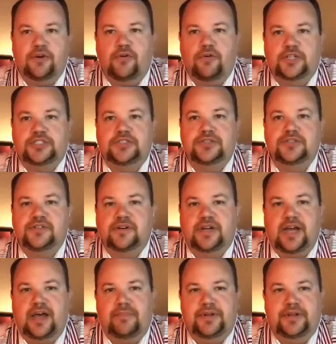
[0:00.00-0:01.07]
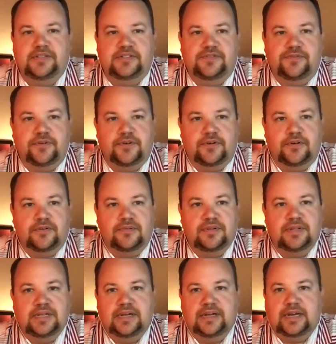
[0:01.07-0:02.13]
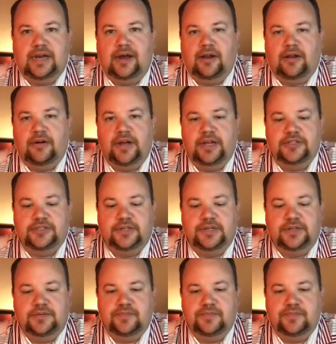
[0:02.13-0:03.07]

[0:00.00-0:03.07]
questions or comments for Kyle or Ashley?